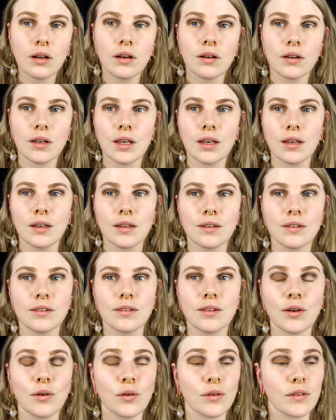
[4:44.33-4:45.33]
Okay,
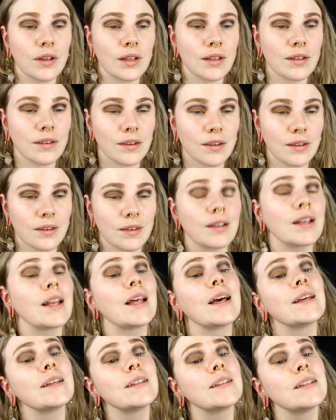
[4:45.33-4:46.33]
so this is
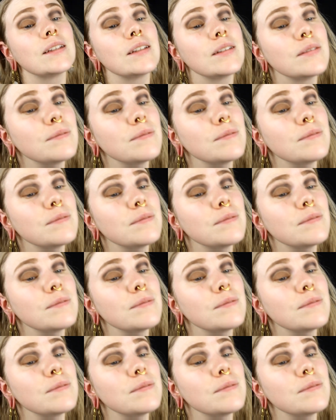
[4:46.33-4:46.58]
like